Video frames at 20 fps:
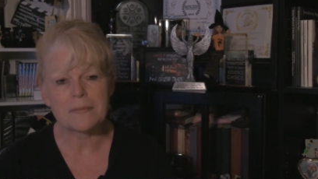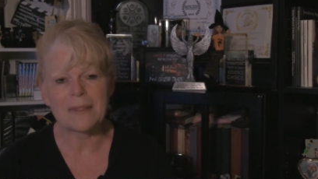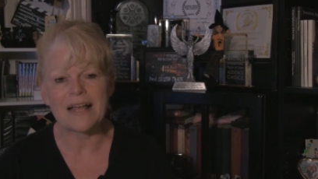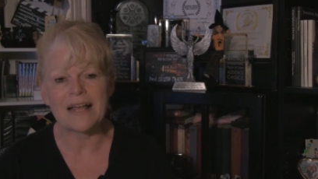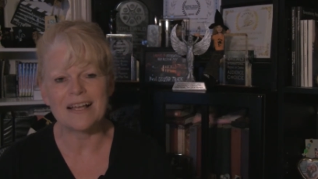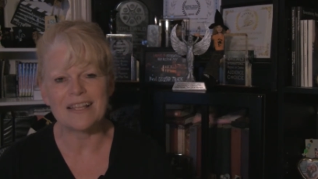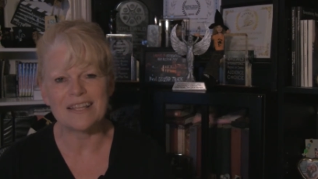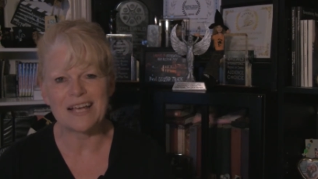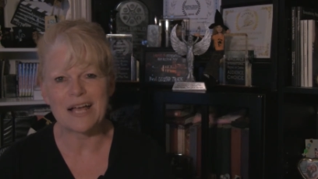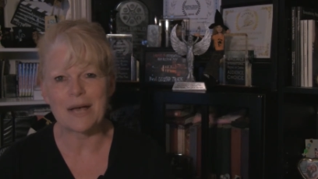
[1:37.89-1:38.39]

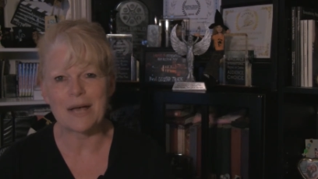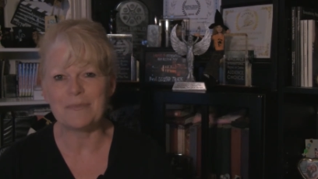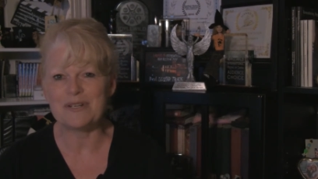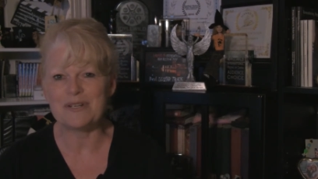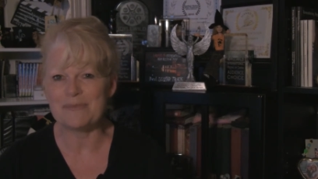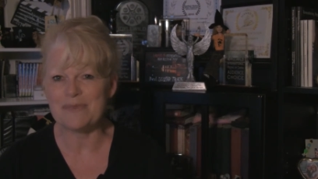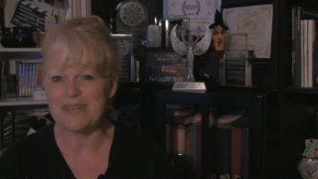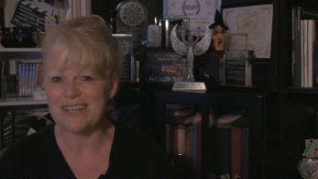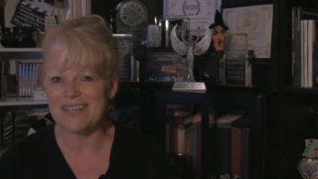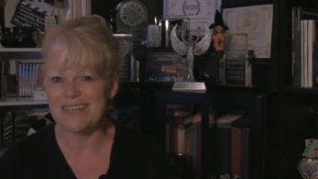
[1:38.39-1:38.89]
Uh, they
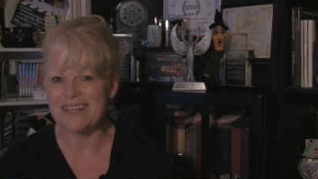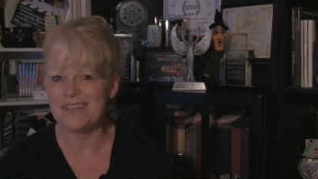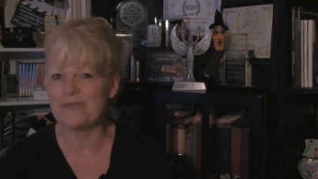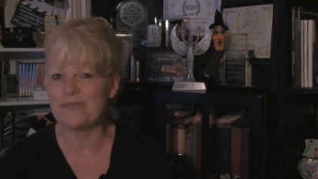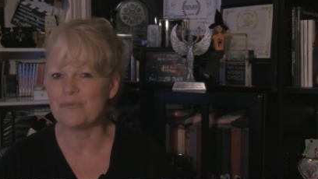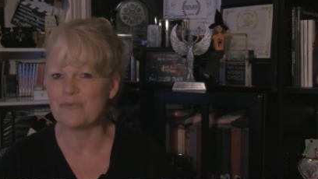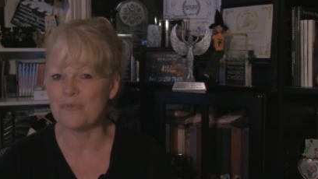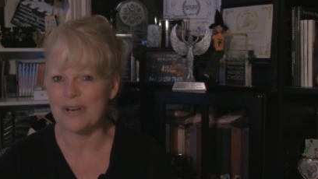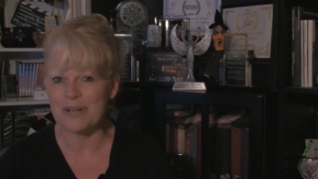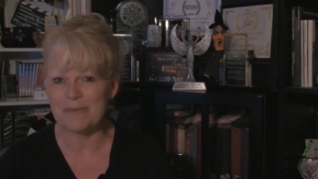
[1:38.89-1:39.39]
happen to be
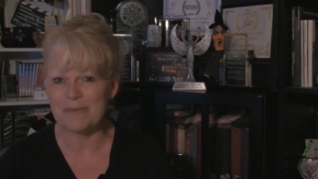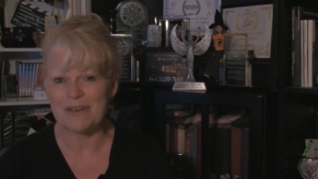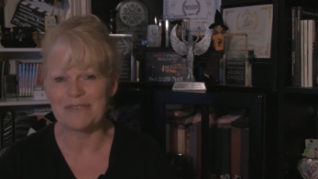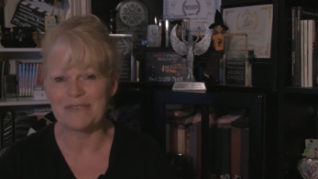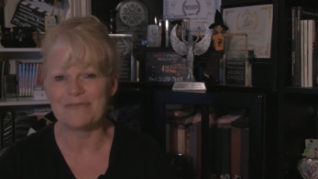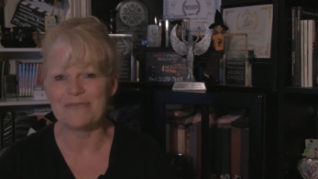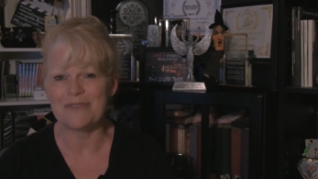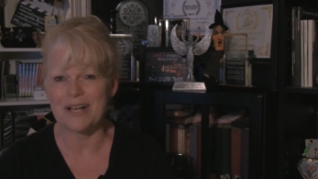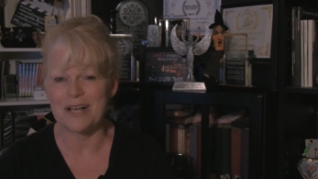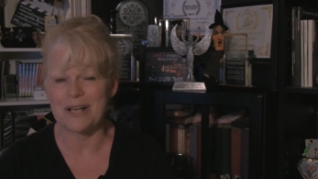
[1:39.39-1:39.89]
one of
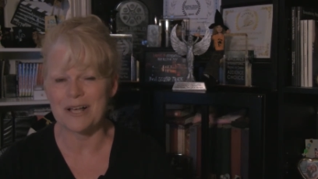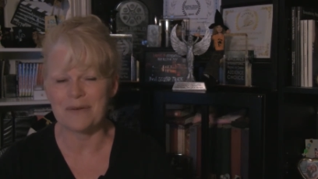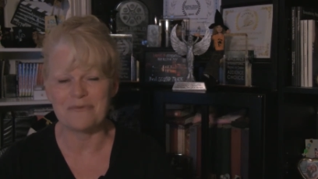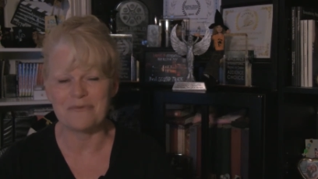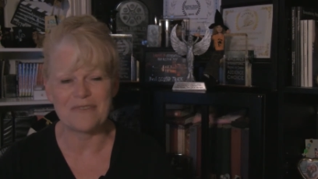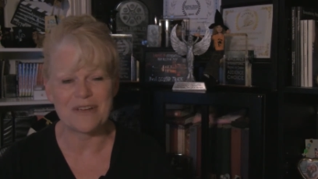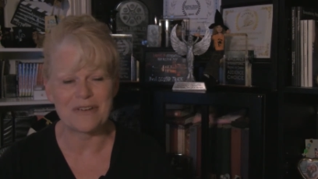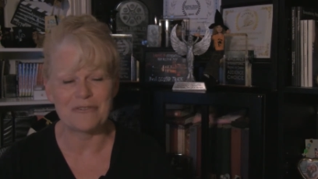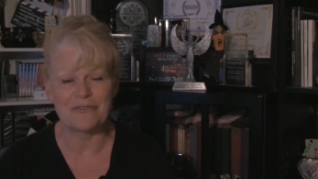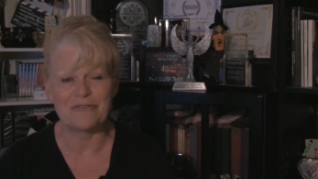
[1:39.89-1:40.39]
my
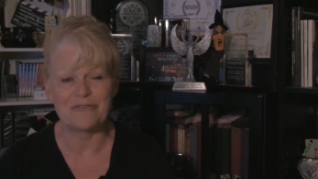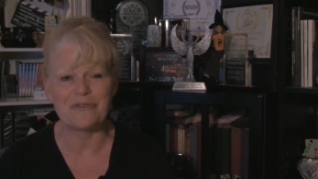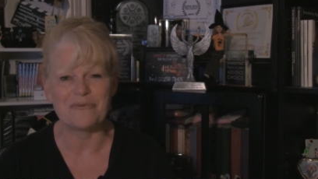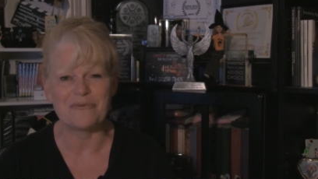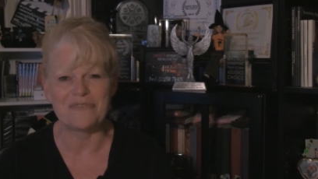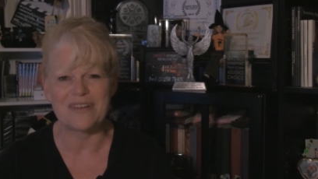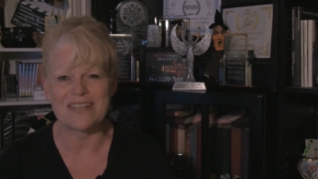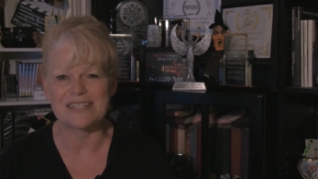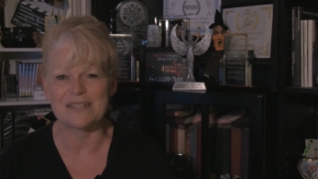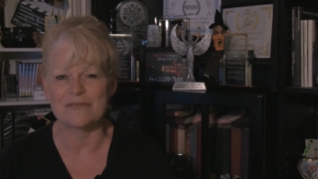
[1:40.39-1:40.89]
um, favorite
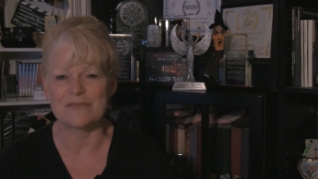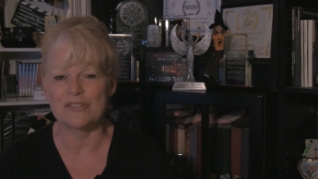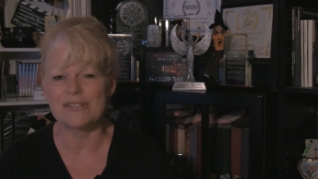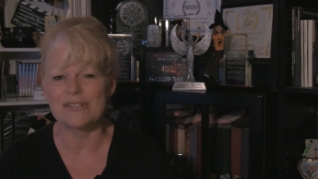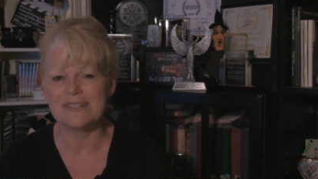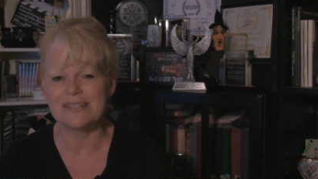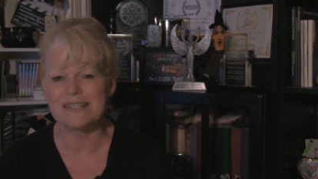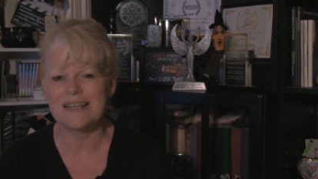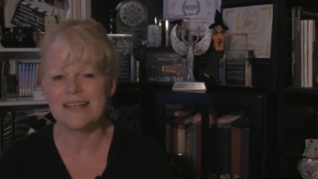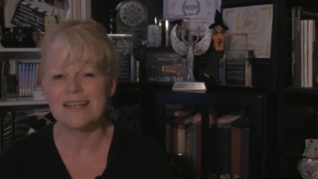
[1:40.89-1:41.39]
film
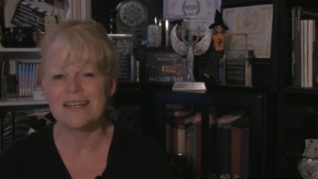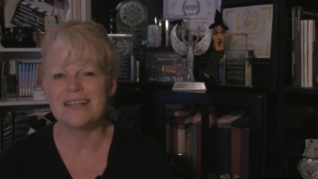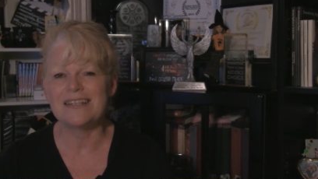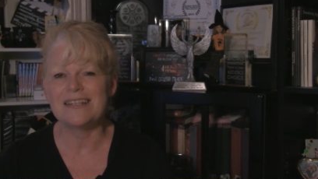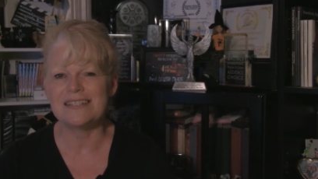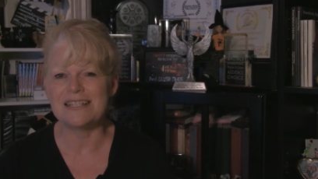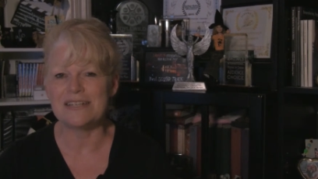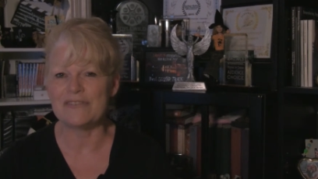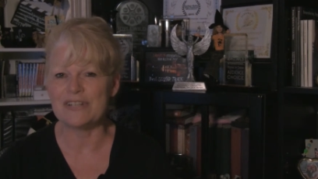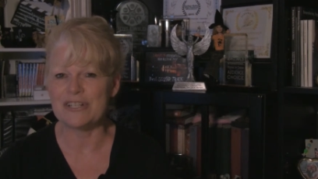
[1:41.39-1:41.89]
festivals.
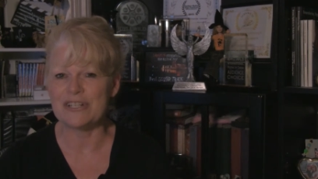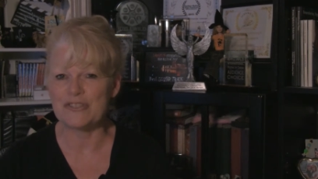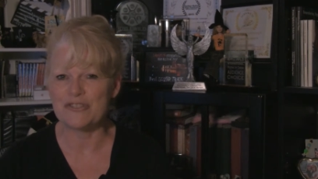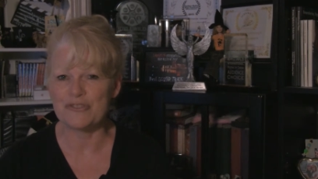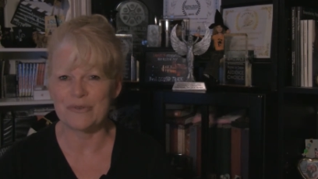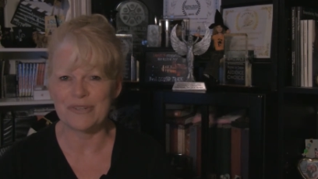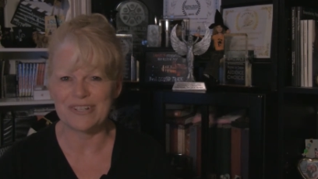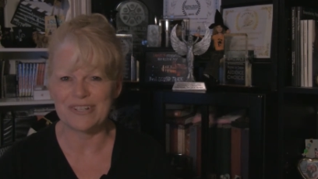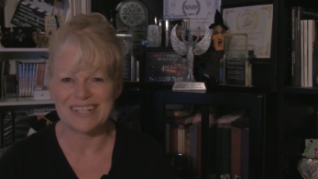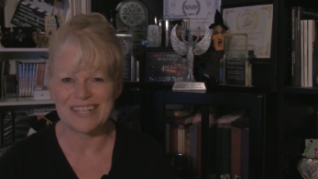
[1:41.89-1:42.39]
Stephen and
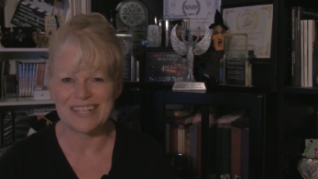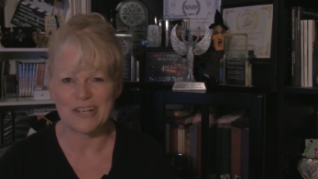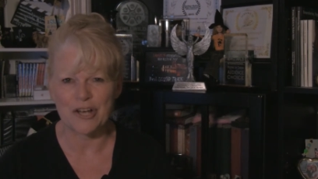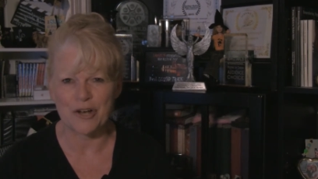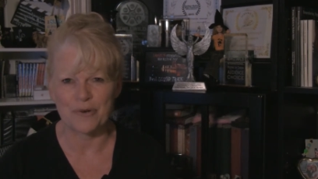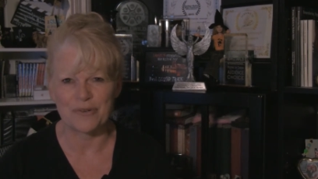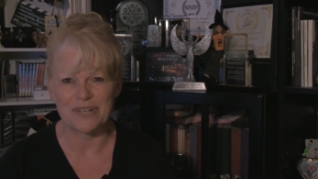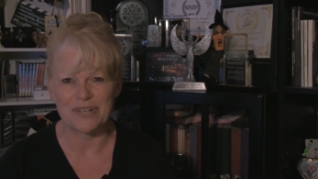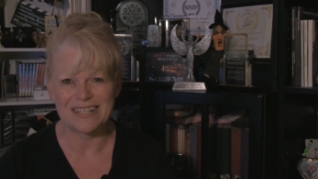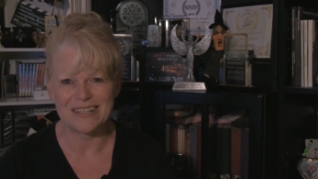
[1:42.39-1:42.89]
Trinity
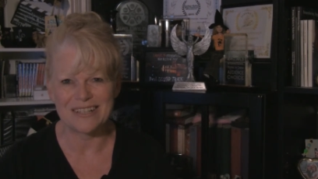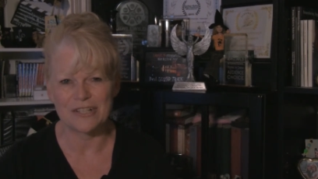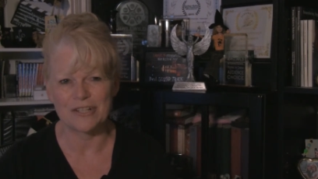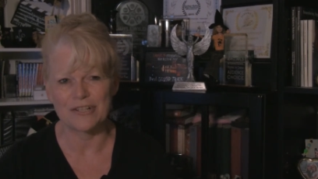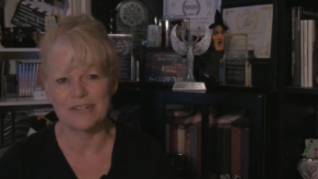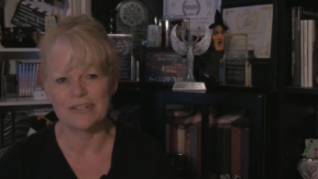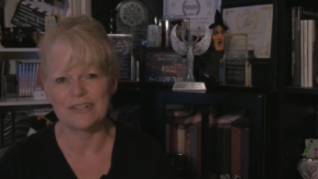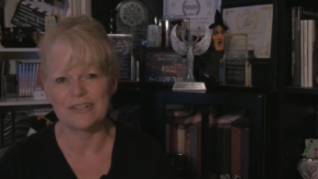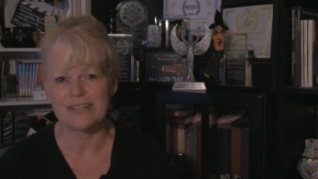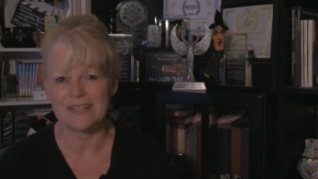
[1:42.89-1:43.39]
own it.
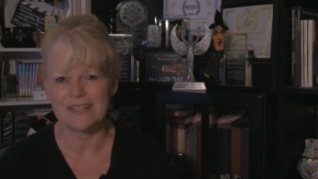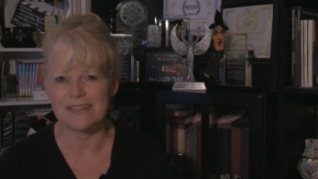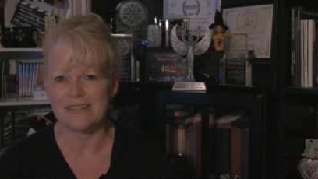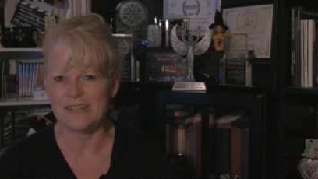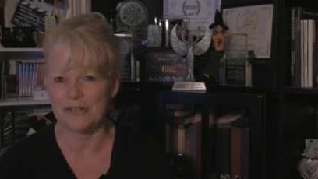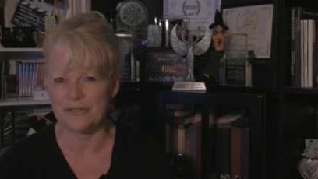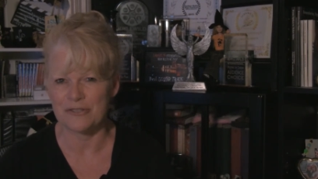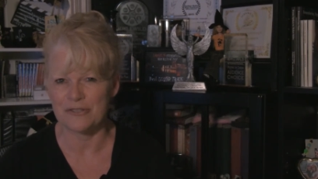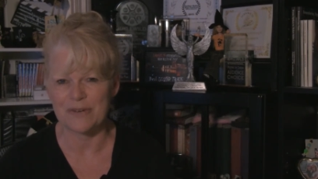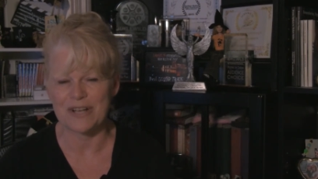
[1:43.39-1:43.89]
They're,
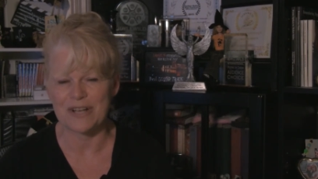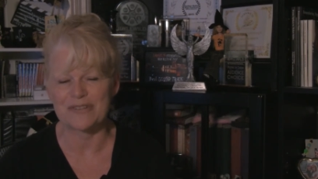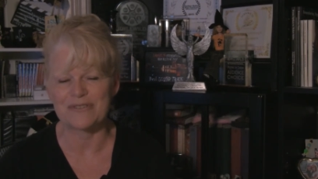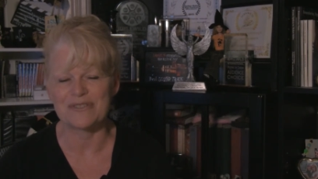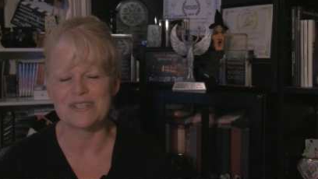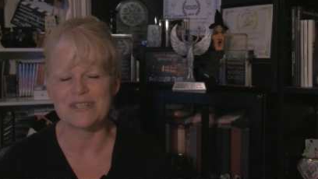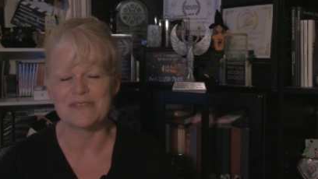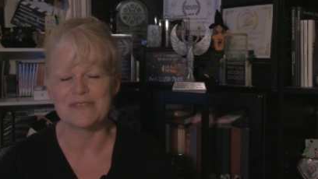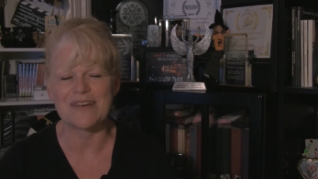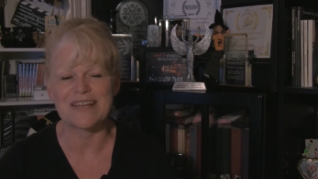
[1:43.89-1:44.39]
they're
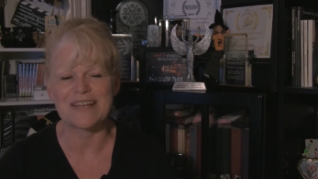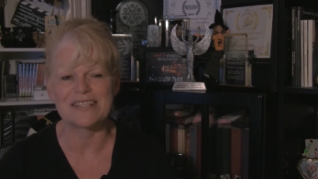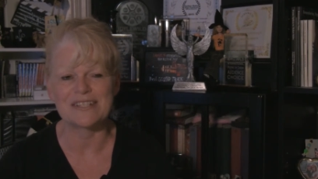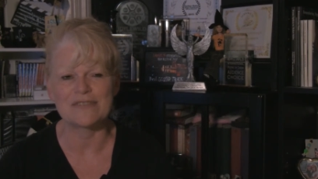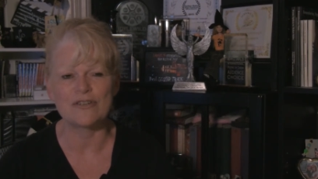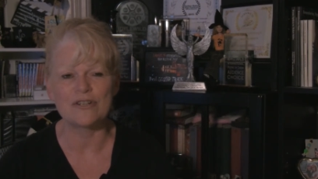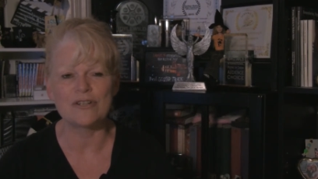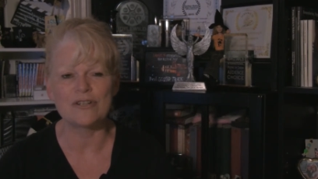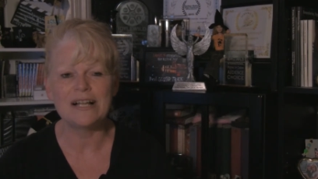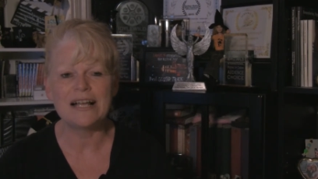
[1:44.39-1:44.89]
directors of the
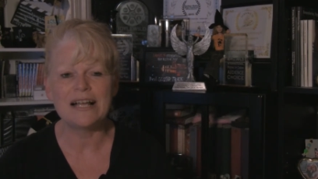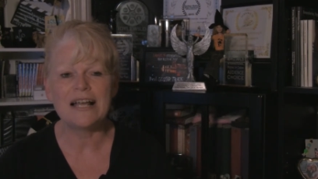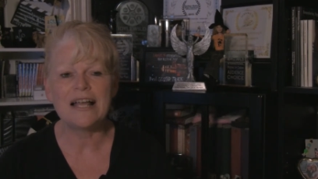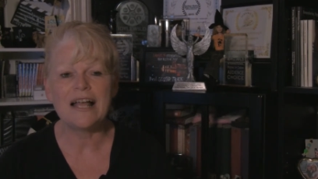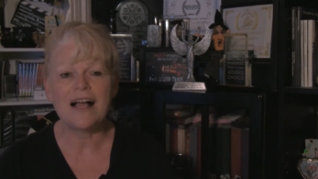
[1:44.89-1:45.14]
festival.